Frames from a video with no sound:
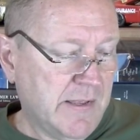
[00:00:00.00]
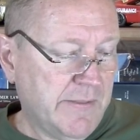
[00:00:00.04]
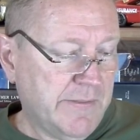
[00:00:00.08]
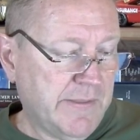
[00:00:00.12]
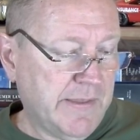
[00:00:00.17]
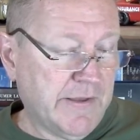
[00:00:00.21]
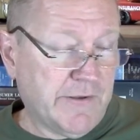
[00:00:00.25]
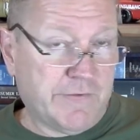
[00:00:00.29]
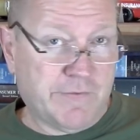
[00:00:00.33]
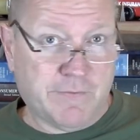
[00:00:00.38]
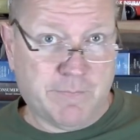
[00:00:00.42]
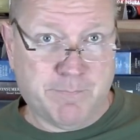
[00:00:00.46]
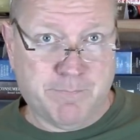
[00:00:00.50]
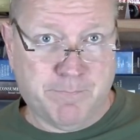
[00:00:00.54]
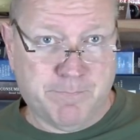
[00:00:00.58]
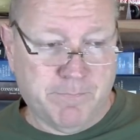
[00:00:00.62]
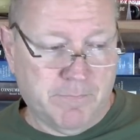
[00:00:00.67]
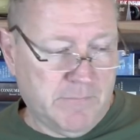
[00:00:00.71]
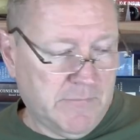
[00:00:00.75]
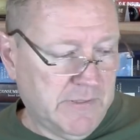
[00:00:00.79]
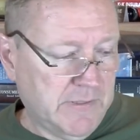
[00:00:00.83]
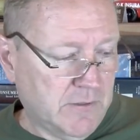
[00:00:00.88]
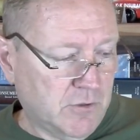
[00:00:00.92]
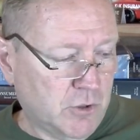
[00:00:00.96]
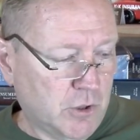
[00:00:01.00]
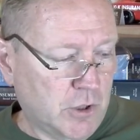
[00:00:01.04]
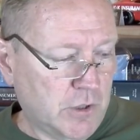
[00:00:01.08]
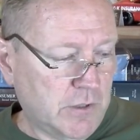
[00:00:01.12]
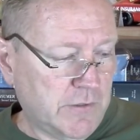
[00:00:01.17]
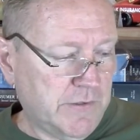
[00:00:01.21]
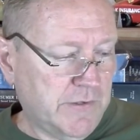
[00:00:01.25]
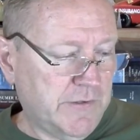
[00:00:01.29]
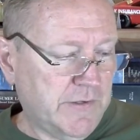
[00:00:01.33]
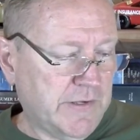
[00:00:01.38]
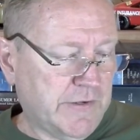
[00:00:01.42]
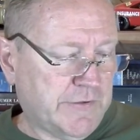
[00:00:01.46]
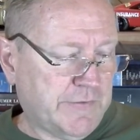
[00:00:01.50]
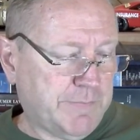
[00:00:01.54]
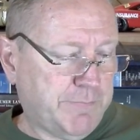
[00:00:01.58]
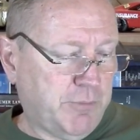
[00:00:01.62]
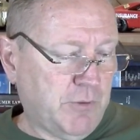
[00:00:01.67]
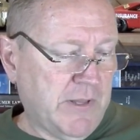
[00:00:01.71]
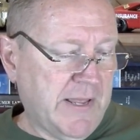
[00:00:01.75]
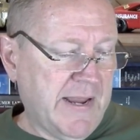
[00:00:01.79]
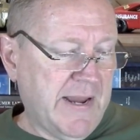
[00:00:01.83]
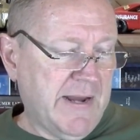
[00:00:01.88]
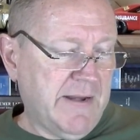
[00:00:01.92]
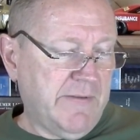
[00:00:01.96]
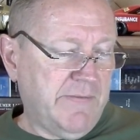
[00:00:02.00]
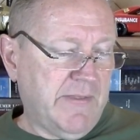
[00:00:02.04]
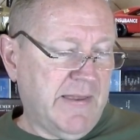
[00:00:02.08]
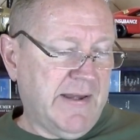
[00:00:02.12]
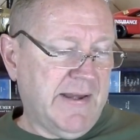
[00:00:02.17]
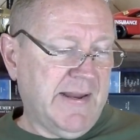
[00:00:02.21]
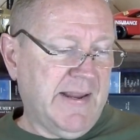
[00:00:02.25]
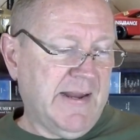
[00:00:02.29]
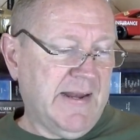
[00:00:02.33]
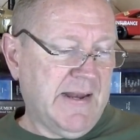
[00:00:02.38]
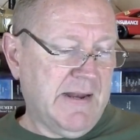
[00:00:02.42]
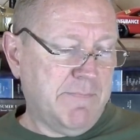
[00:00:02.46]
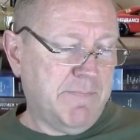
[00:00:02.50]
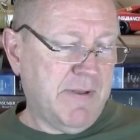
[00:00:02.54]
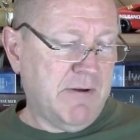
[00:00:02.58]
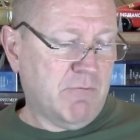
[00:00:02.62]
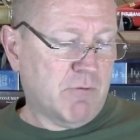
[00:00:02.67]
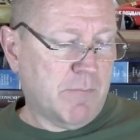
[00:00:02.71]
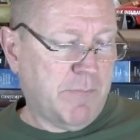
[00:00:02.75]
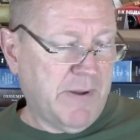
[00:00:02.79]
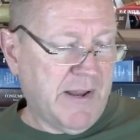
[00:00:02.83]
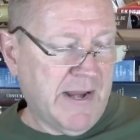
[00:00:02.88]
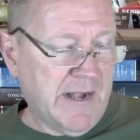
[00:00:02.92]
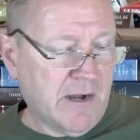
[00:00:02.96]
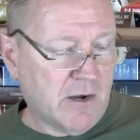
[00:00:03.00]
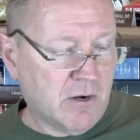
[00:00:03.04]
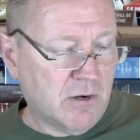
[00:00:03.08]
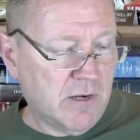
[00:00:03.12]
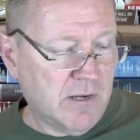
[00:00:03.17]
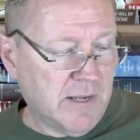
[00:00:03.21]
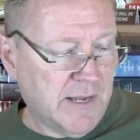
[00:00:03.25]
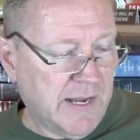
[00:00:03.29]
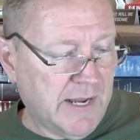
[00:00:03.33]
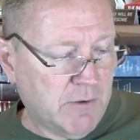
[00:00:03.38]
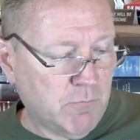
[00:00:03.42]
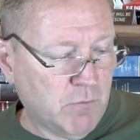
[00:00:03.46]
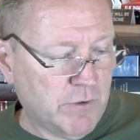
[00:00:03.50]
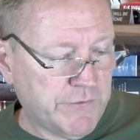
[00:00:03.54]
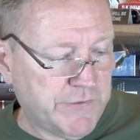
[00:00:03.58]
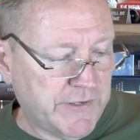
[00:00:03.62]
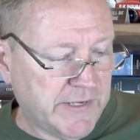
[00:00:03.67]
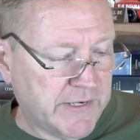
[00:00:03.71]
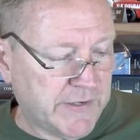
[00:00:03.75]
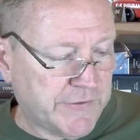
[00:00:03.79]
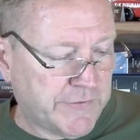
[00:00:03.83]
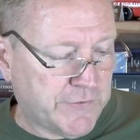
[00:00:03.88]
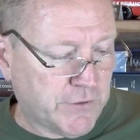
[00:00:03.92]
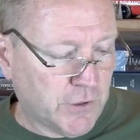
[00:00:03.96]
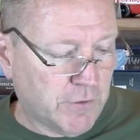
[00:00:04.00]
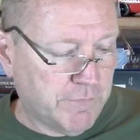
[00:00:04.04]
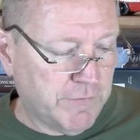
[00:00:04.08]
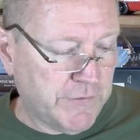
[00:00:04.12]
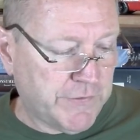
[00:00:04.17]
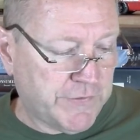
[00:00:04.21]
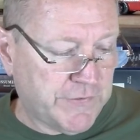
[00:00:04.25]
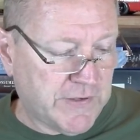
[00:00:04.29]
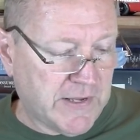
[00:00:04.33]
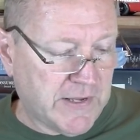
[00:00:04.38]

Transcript: The alert explained that it had been repaired and was in a service